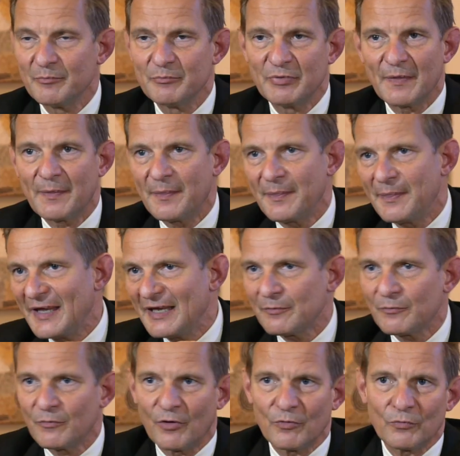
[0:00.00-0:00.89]
But
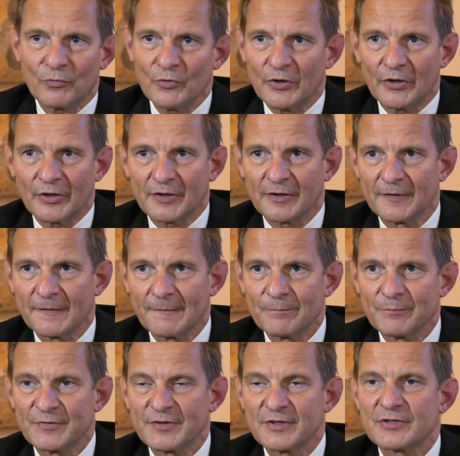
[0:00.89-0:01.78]
that won't work.
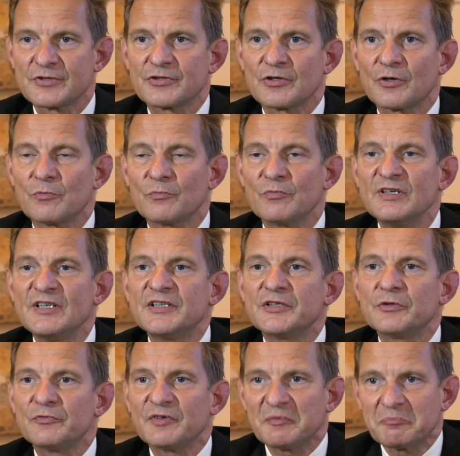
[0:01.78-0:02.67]
So we
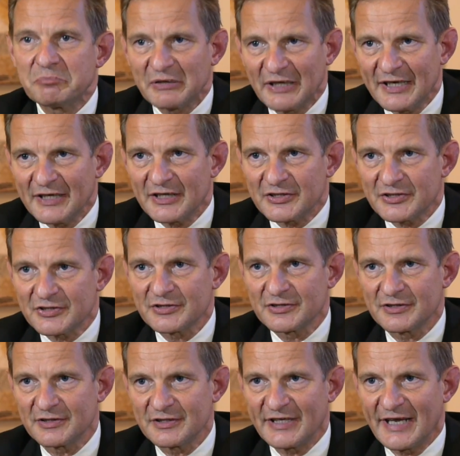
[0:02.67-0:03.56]
need to
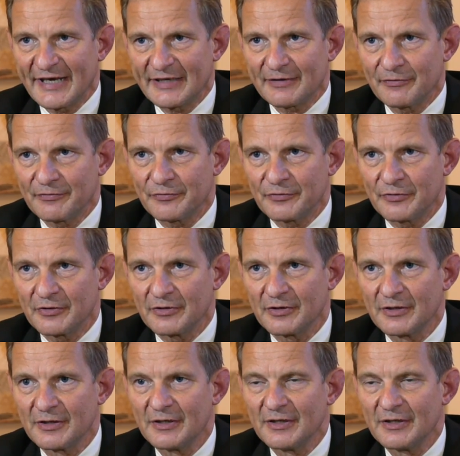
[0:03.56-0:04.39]
replenish the aquifer.